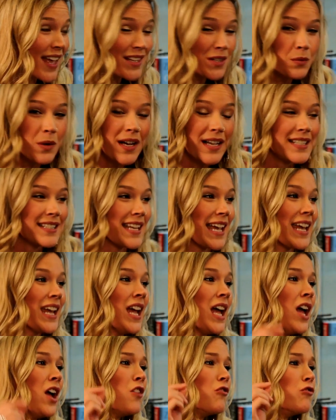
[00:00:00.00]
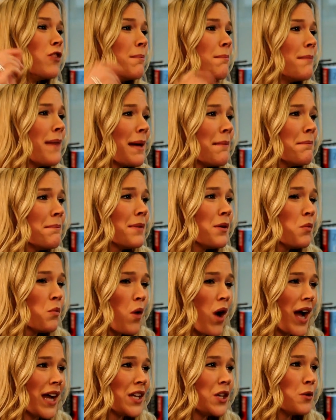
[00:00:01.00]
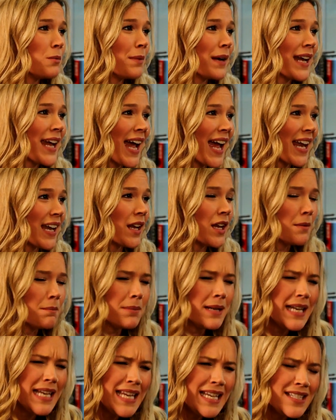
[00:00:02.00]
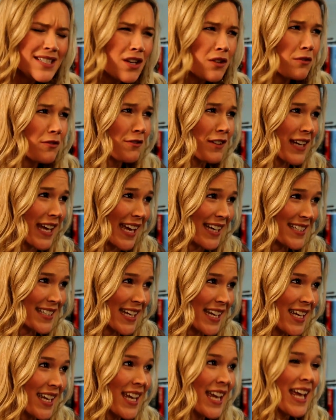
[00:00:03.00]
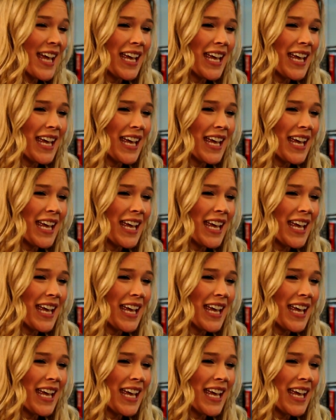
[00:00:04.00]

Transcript: that's why I say, remember why you began. Please don't forget it.